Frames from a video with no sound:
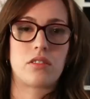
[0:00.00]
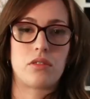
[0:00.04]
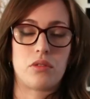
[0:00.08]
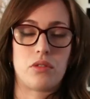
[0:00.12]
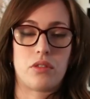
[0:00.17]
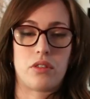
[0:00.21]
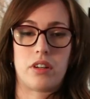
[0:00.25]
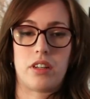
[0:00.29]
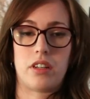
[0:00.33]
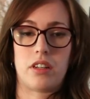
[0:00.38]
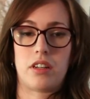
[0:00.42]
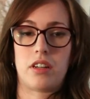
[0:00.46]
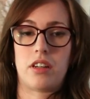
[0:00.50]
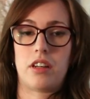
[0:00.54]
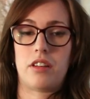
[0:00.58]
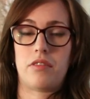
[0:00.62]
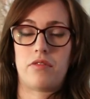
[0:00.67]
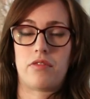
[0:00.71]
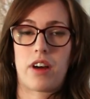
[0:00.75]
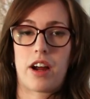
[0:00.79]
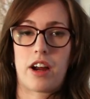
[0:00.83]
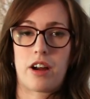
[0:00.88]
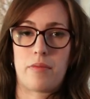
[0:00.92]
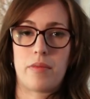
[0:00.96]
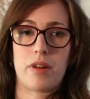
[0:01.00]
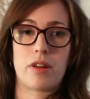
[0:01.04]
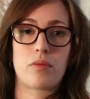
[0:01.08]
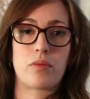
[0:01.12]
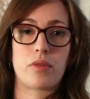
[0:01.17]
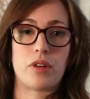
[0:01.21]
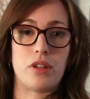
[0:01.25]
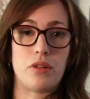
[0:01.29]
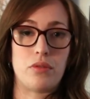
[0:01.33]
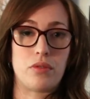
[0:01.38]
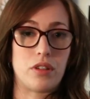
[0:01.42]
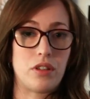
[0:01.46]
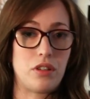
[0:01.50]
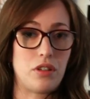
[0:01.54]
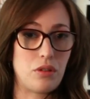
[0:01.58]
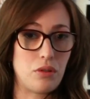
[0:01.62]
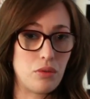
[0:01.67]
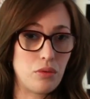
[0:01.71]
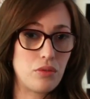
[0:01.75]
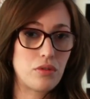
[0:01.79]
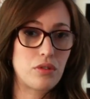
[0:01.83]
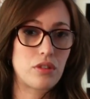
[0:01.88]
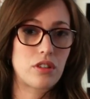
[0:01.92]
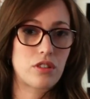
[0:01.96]
so you're in an environment where you can
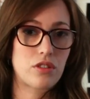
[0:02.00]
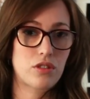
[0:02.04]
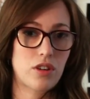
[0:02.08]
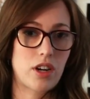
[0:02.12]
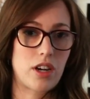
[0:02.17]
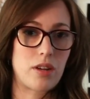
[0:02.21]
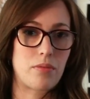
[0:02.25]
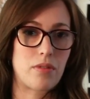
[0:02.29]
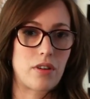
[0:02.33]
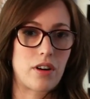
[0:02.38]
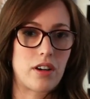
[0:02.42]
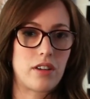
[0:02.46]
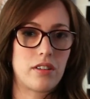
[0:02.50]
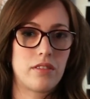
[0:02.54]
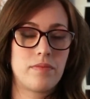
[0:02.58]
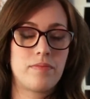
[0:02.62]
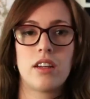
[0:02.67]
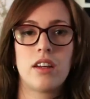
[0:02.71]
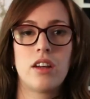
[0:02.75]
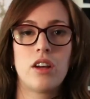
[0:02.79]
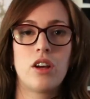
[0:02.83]
use a tripod,